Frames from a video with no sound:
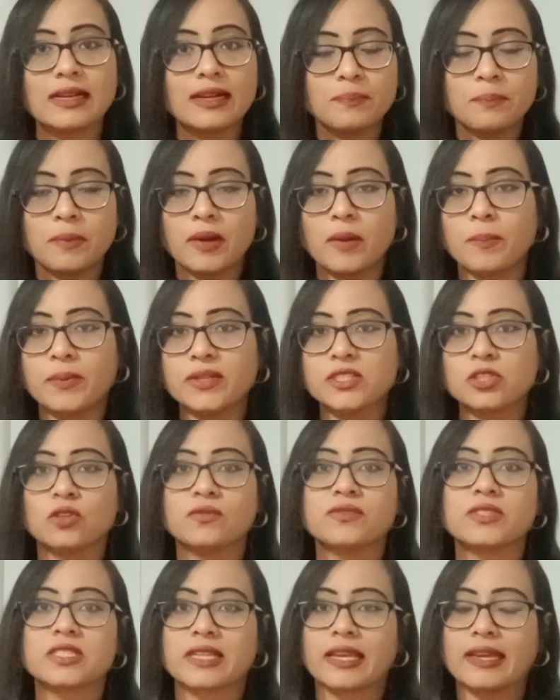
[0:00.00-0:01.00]
purpose of
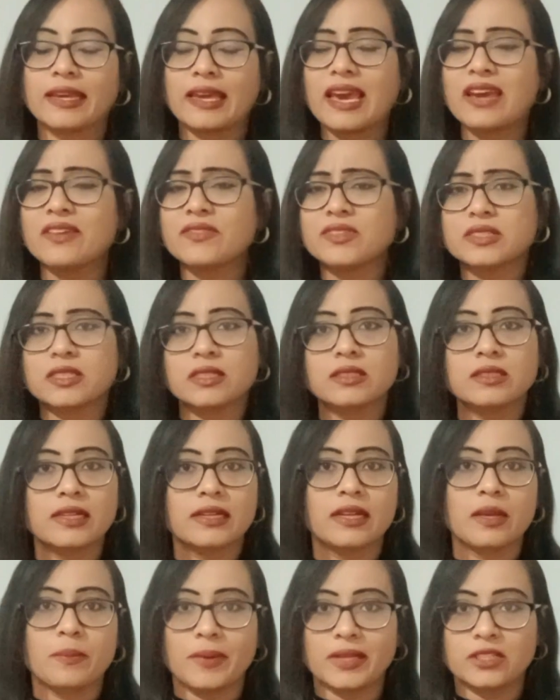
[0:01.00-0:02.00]
stay. Everything that
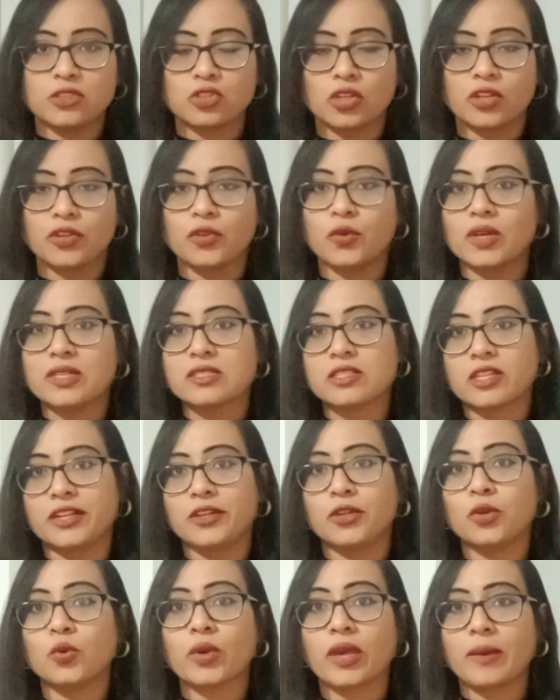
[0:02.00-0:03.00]
depends on US and
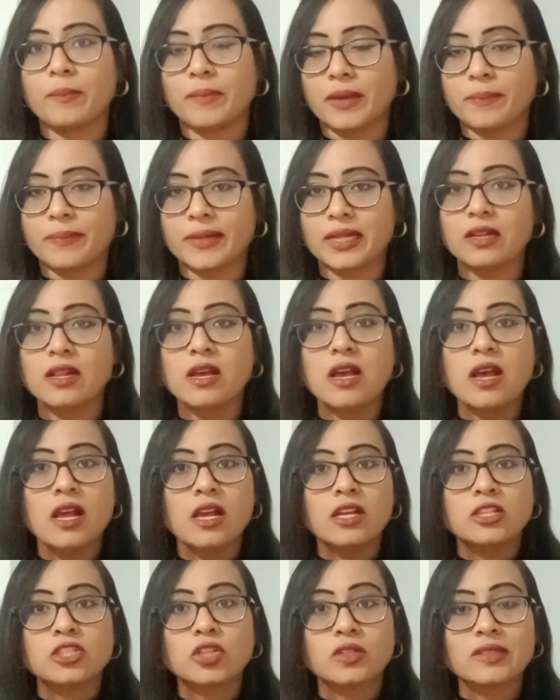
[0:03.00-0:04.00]
UK people.
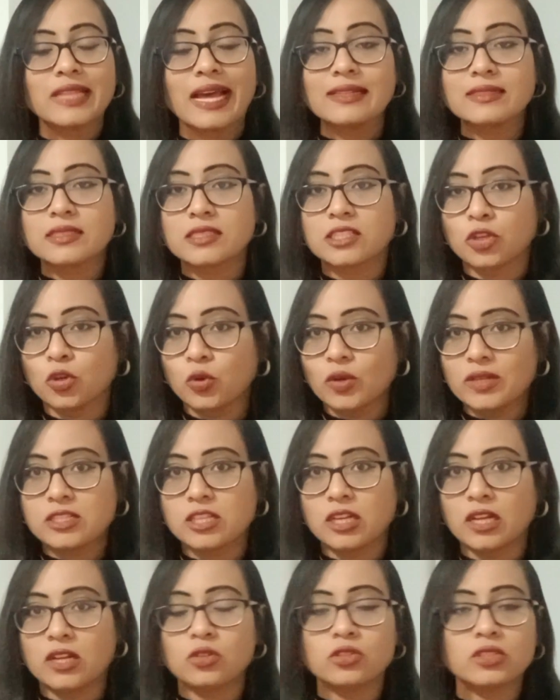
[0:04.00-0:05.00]
So that's US
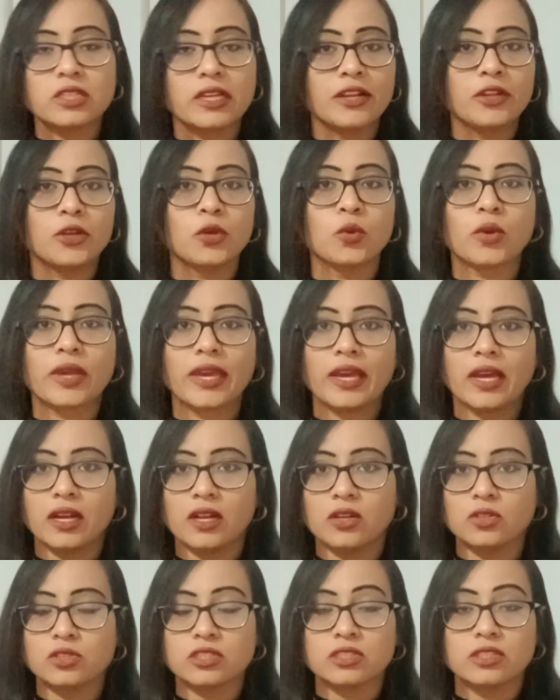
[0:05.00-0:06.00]
allows and UK
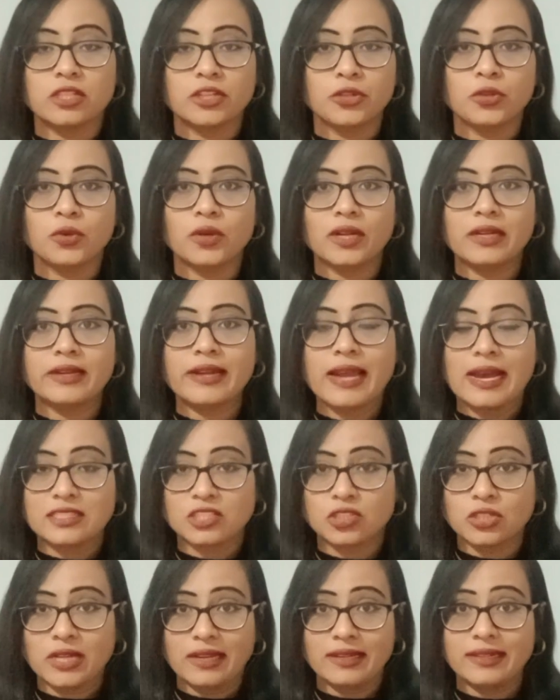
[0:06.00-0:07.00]
allows the dual
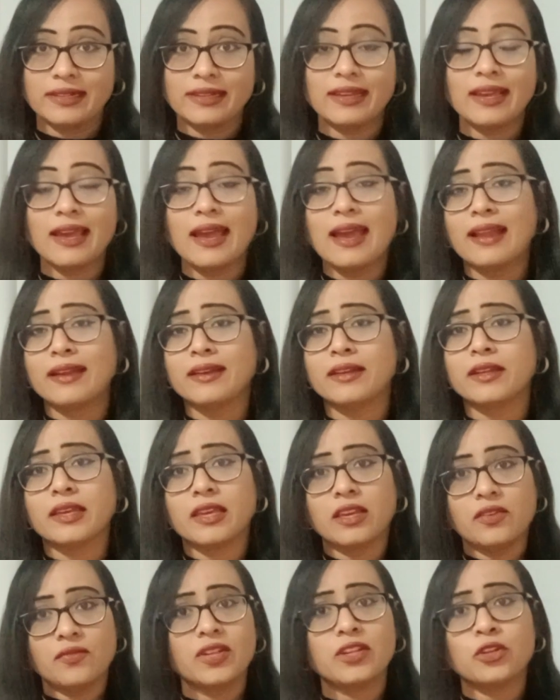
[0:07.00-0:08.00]
nationality, and
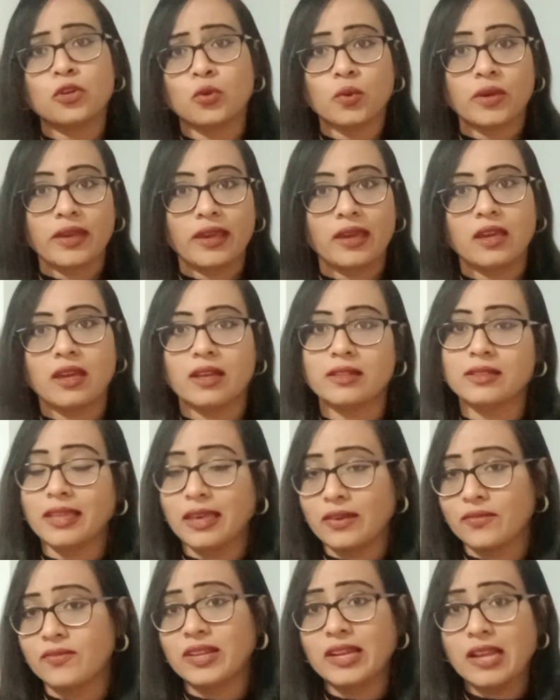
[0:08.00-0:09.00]
even UK they
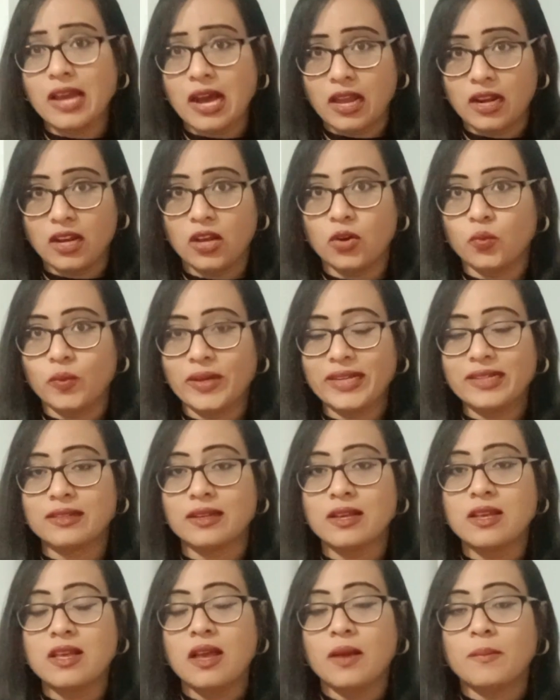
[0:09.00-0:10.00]
will allow it,
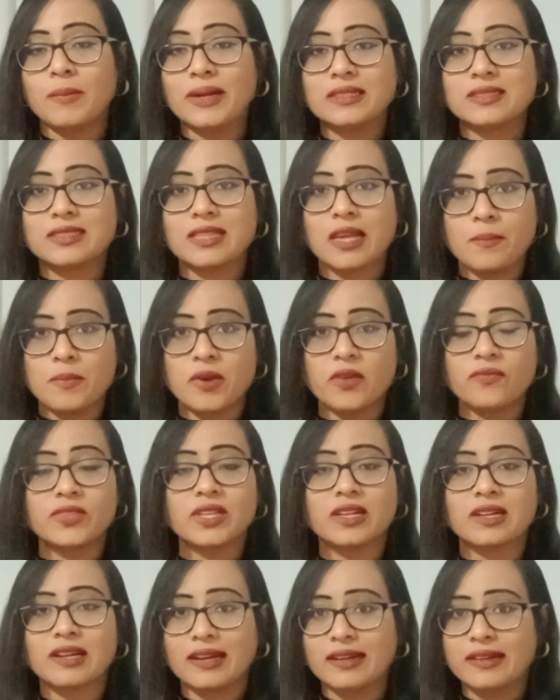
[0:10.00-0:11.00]
but some of the
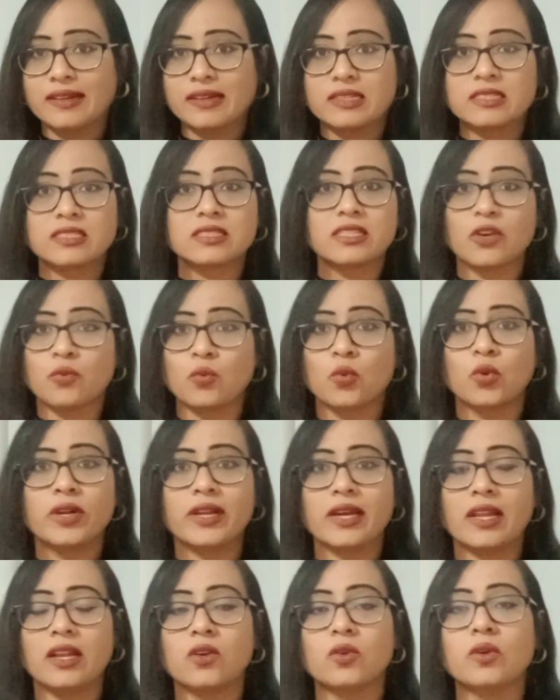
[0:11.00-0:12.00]
countries they won't
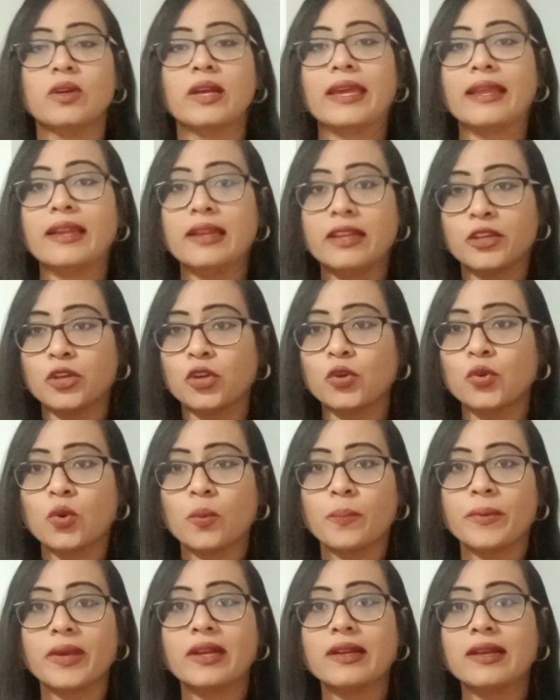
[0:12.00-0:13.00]
allow. In
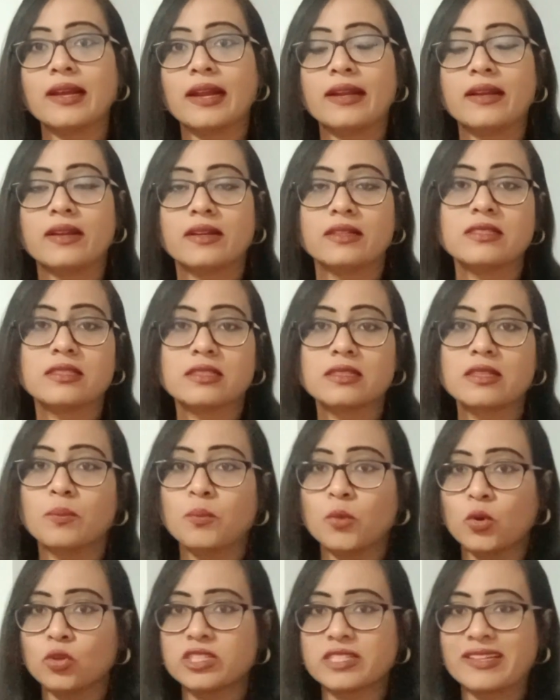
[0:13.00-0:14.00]
European countries, the
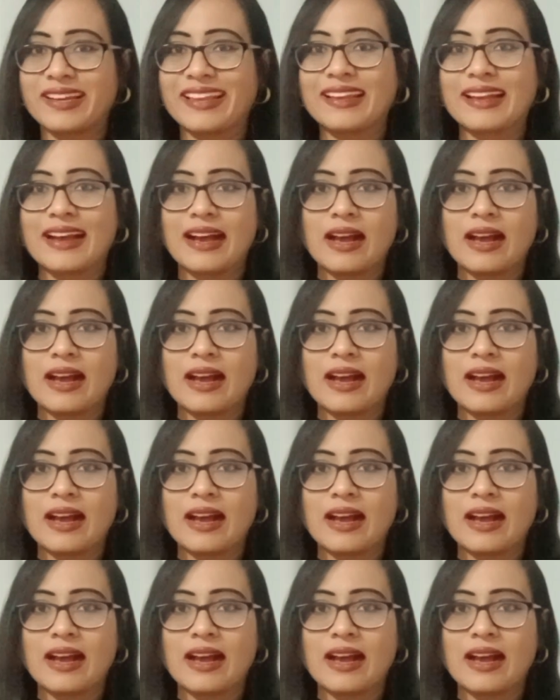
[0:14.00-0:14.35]
most like